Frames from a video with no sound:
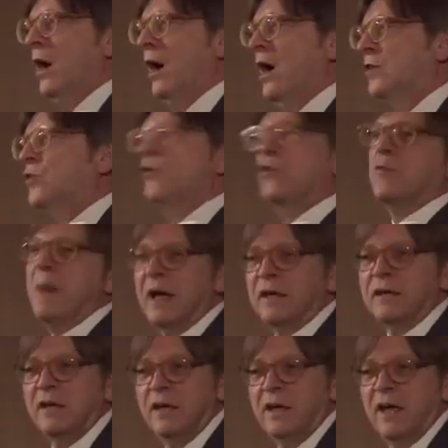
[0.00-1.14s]
Krugman
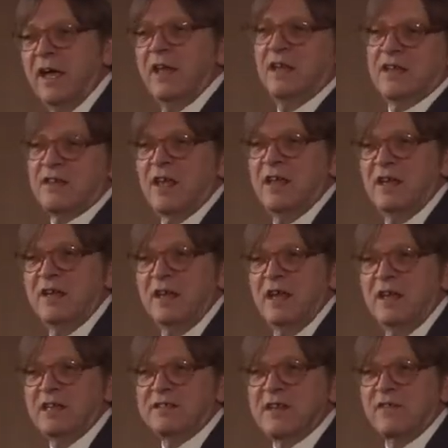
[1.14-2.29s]

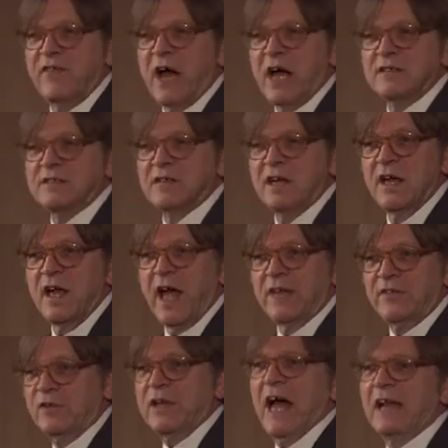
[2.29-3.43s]
in its advice.
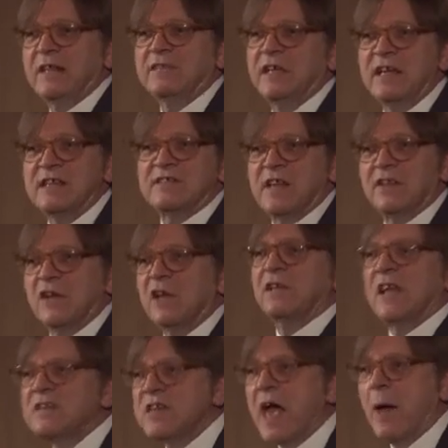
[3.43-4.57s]
And the reality is that
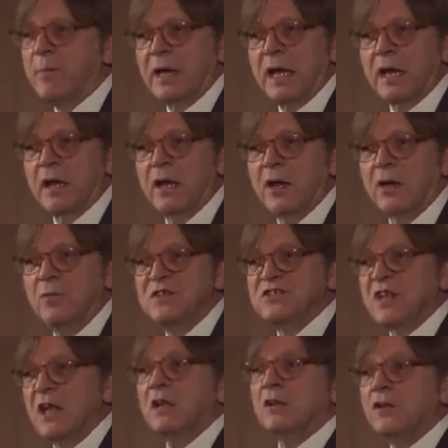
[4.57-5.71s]
nothing is happening. We
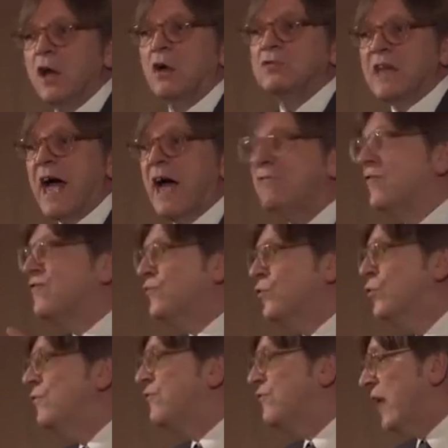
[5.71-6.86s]
still don't have a
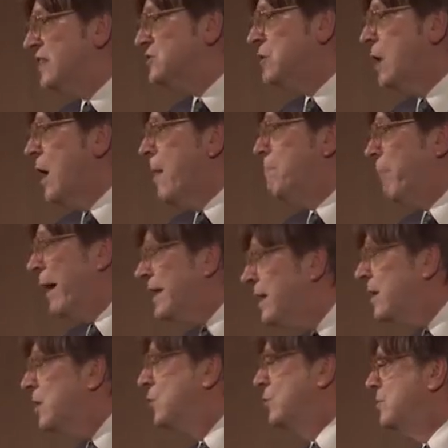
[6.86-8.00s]
full-fledged
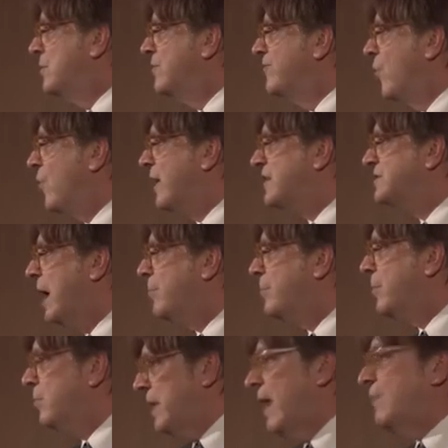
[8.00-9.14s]
banking union, for
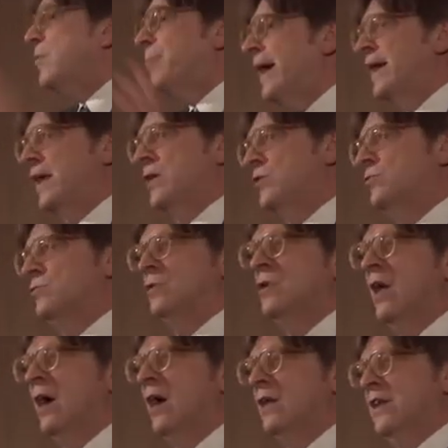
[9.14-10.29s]
example. We have a banking union.
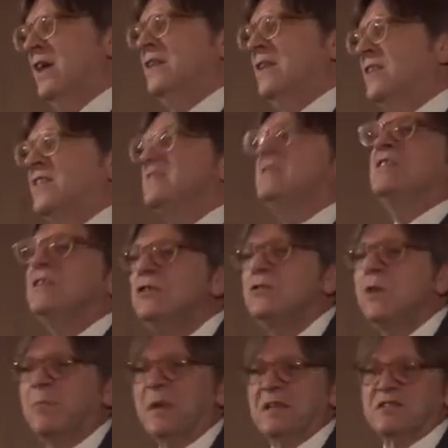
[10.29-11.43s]
It is the
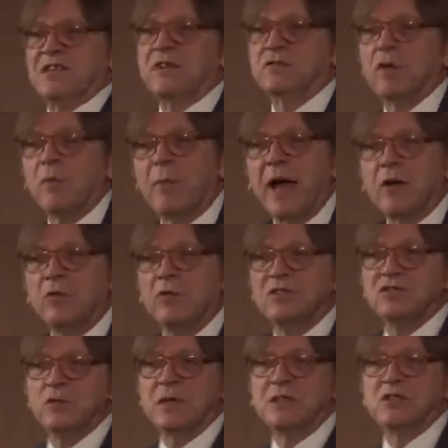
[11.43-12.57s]
European Central Bank who
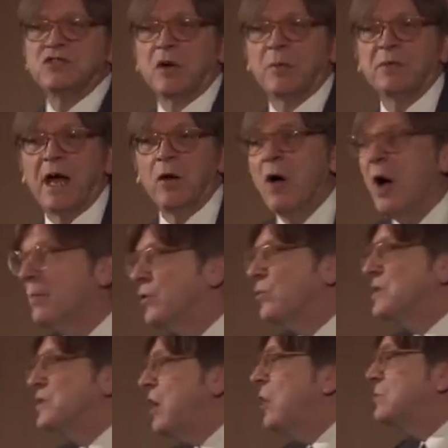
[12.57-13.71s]
is doing the job now, but
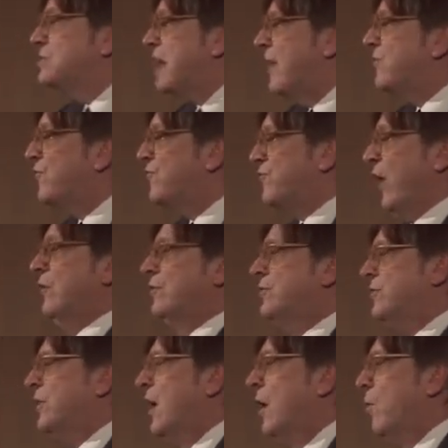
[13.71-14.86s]
we don't have a
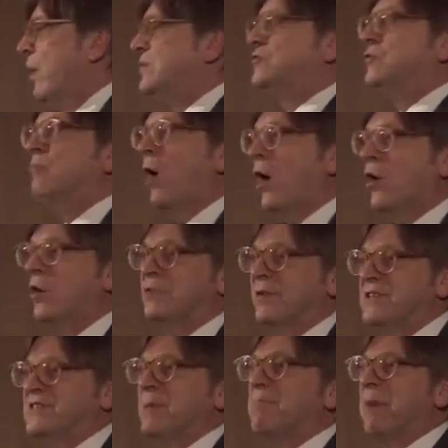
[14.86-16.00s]
fund when tomorrow there
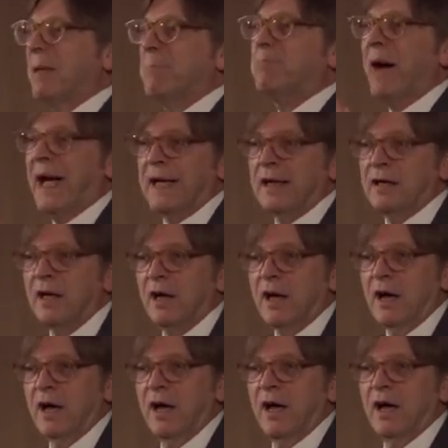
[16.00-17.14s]
is a big bank
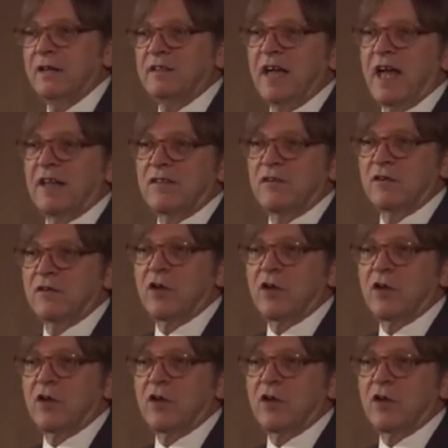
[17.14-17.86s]
that